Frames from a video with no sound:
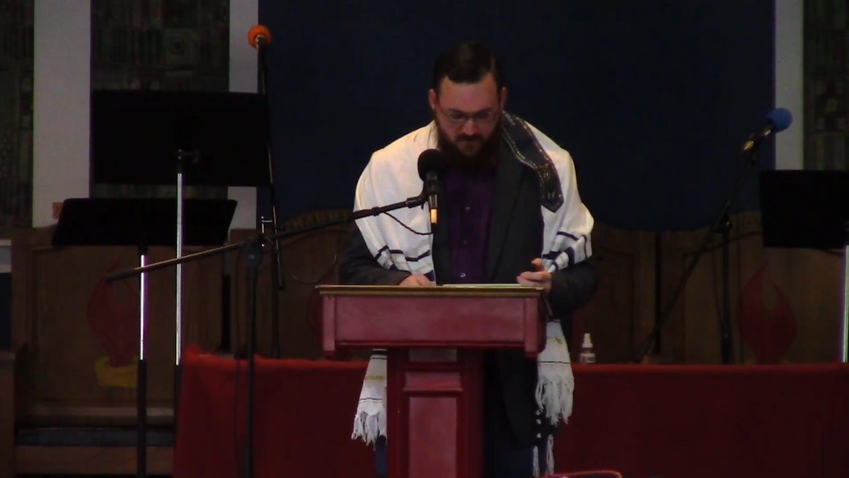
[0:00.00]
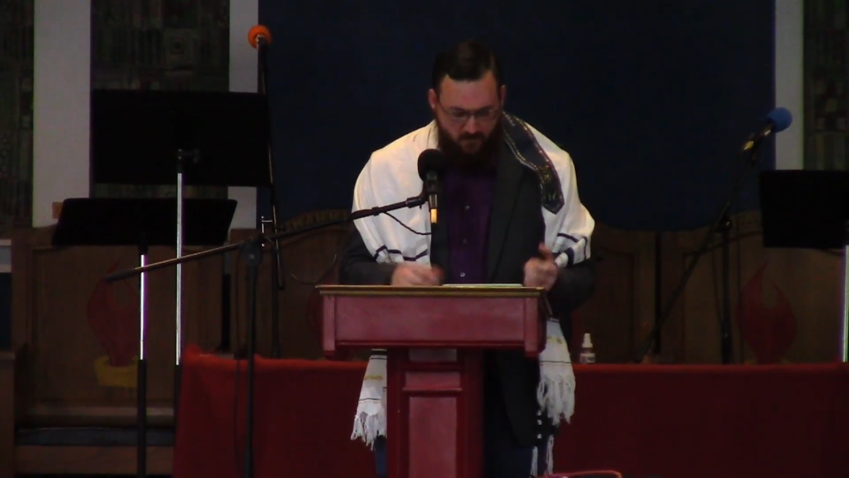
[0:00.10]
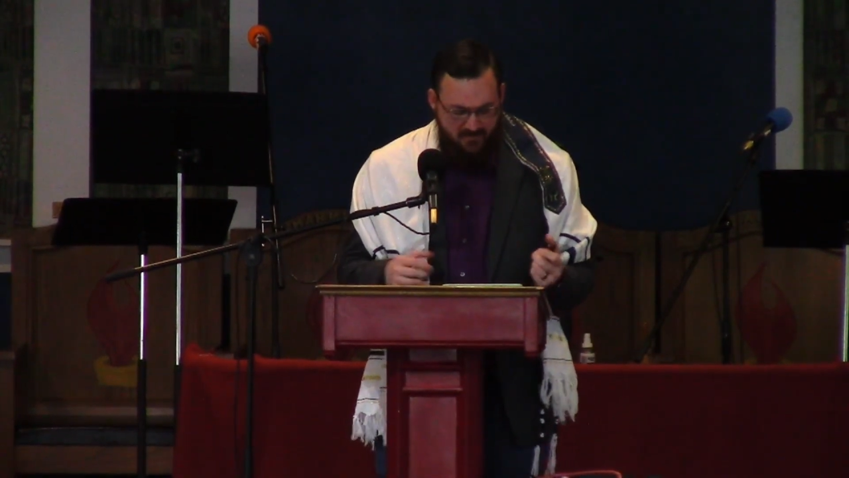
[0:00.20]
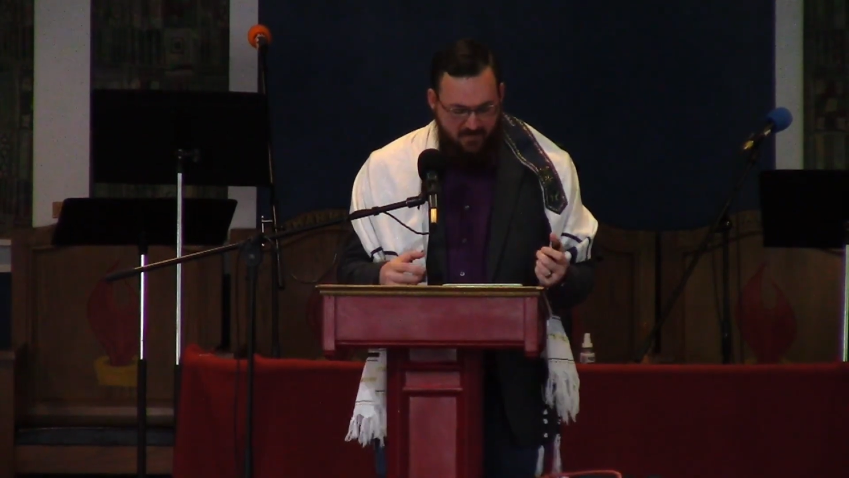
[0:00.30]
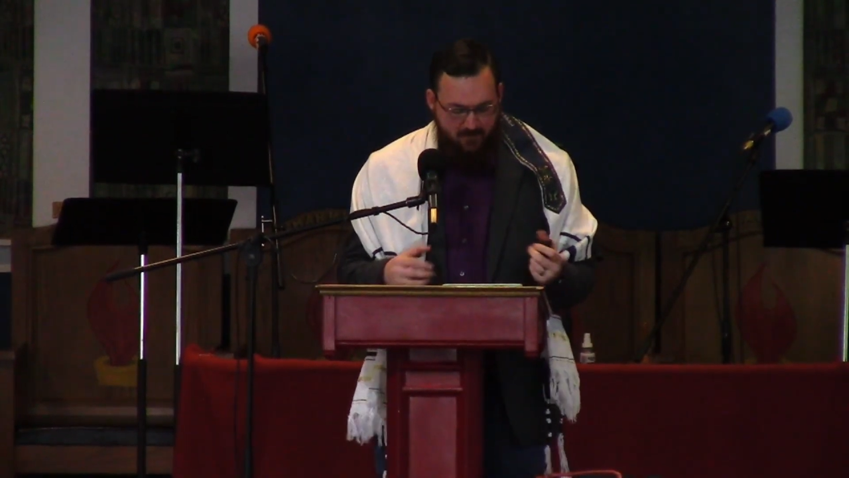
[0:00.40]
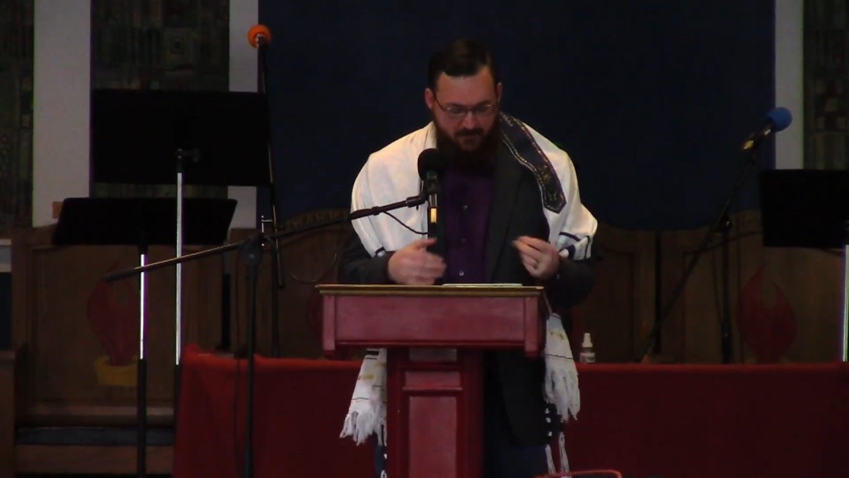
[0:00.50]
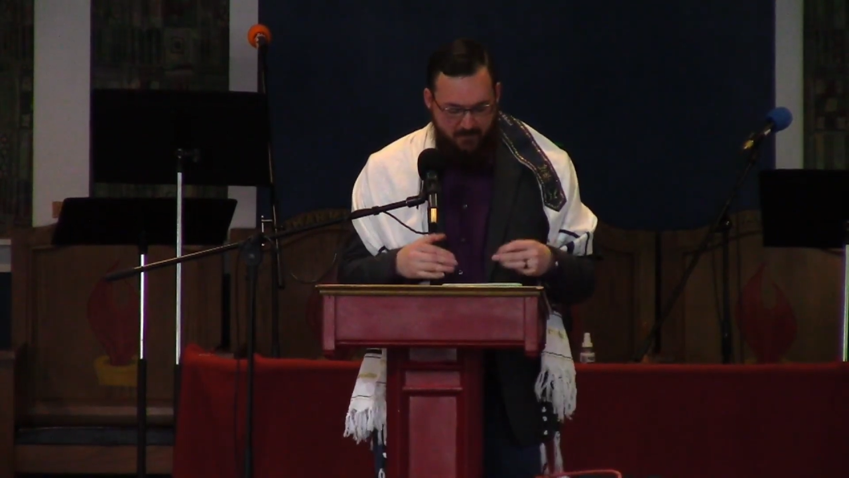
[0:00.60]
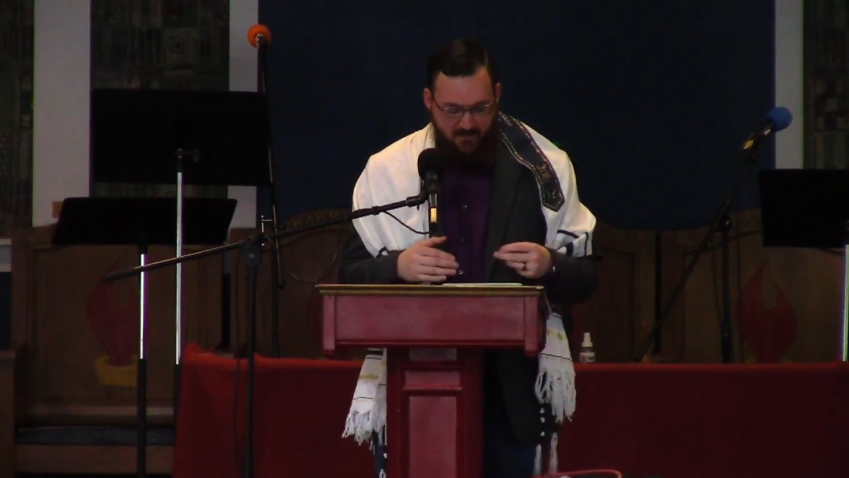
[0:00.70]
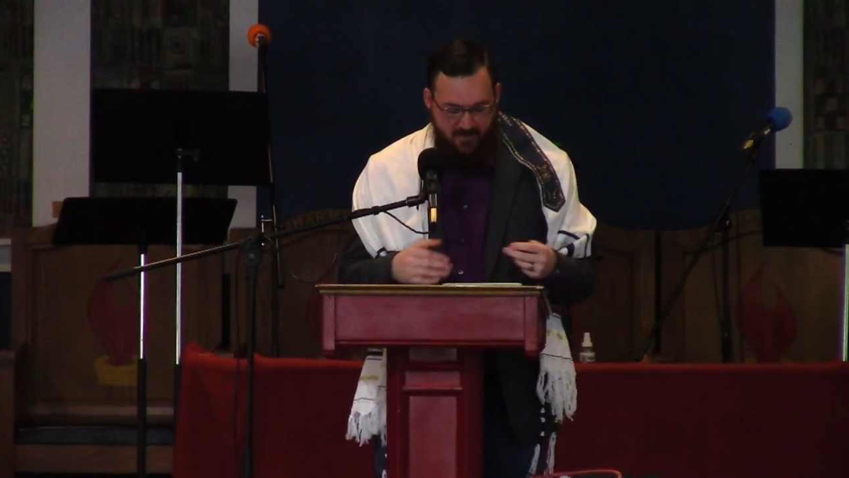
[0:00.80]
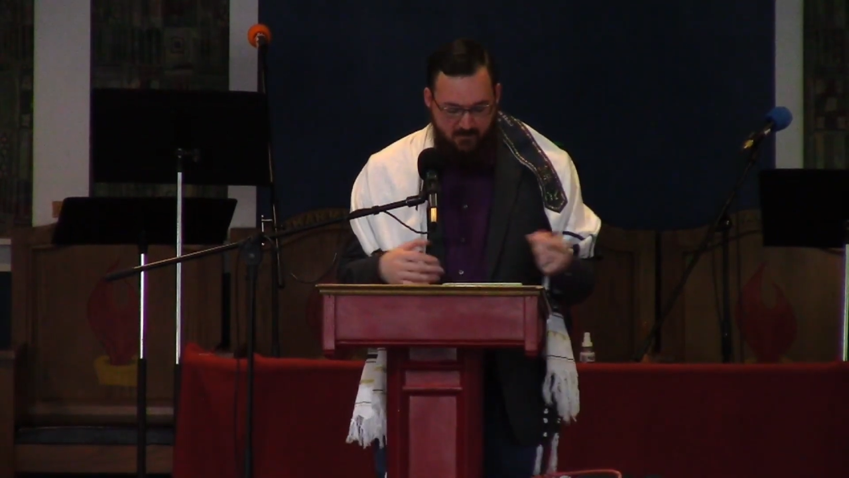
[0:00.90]
So a Sabbath
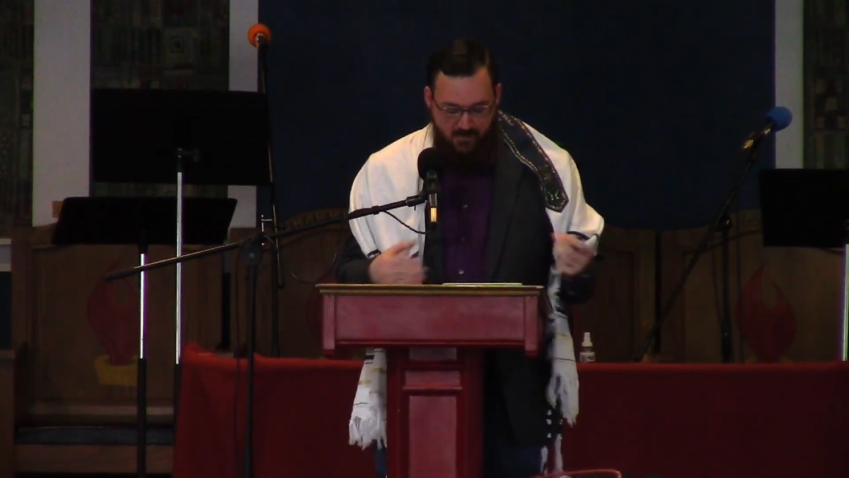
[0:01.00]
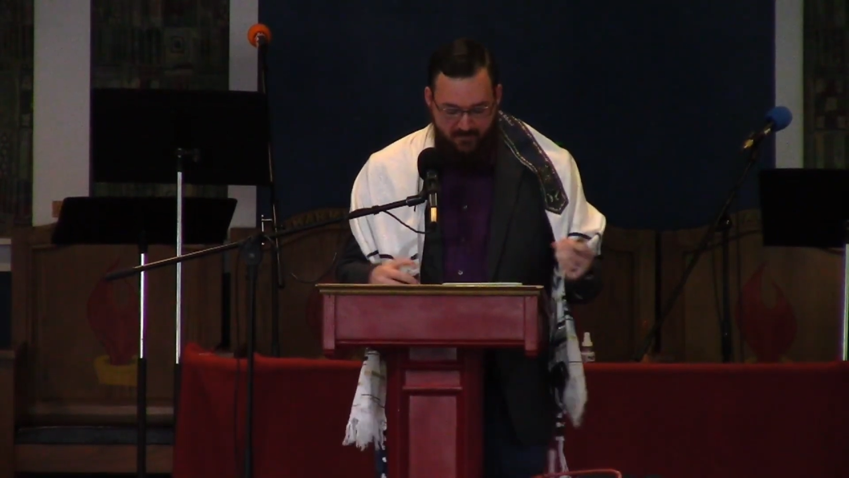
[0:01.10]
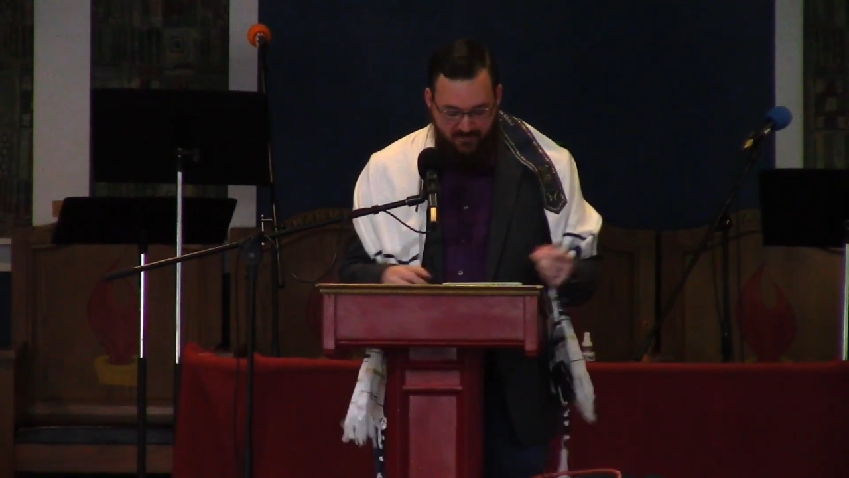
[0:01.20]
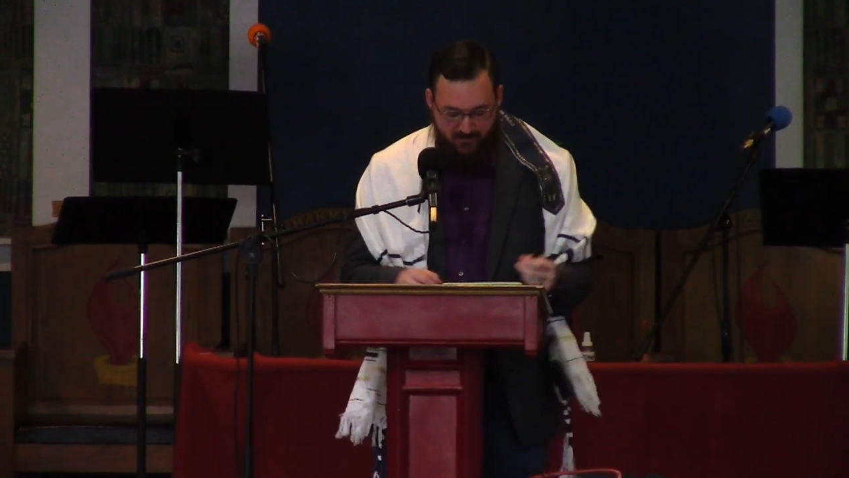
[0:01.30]
right now, obviously